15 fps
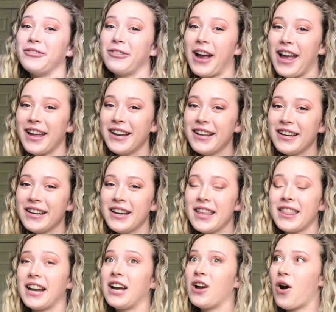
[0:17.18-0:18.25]
read
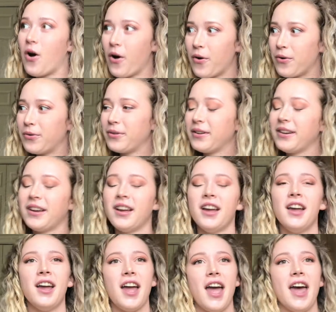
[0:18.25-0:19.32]
that I own,
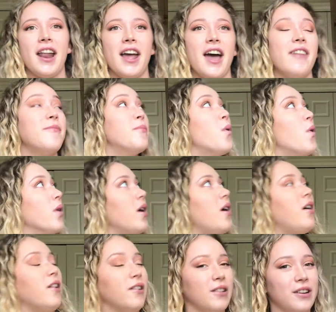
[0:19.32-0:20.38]
and I have more
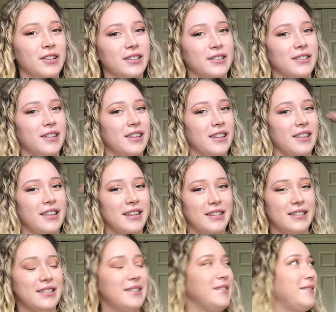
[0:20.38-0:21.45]
all along
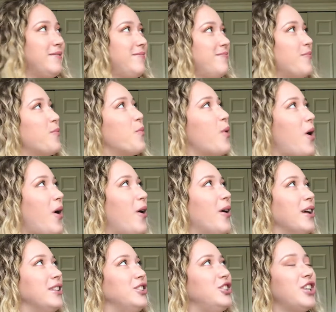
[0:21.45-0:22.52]
this wall
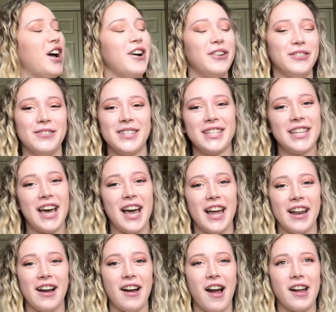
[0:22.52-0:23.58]
and shelves
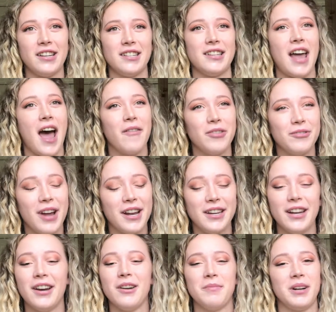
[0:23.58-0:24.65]
that I just haven't read
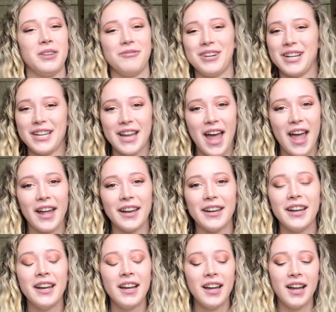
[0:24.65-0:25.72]
yet. I'm going to read again.
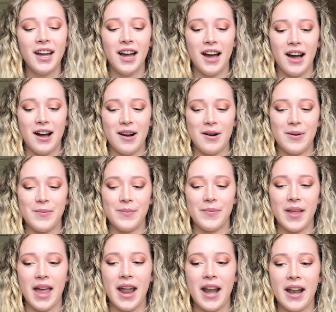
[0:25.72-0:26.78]

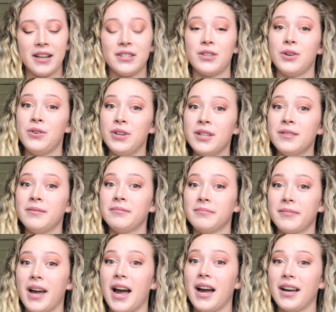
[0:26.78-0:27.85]
And so
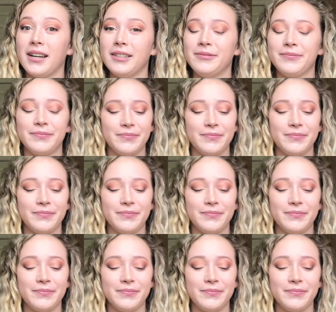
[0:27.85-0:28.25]
I